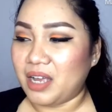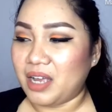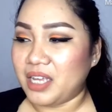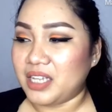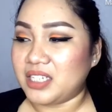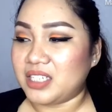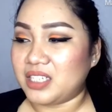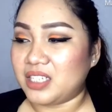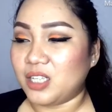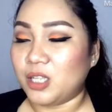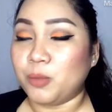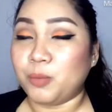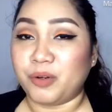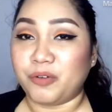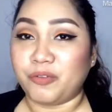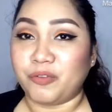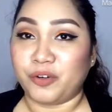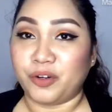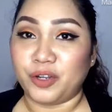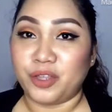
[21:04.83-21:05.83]
I still
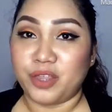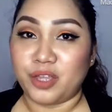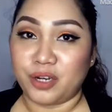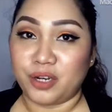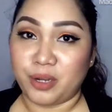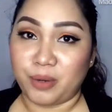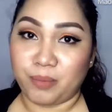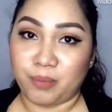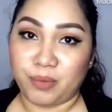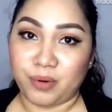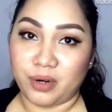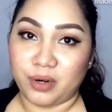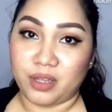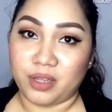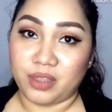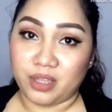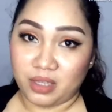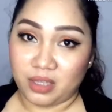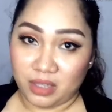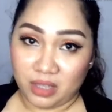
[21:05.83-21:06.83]
prefer
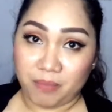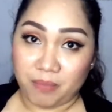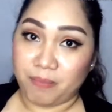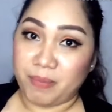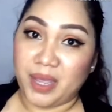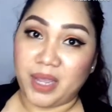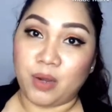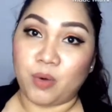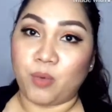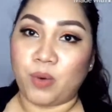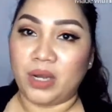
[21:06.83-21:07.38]
the pink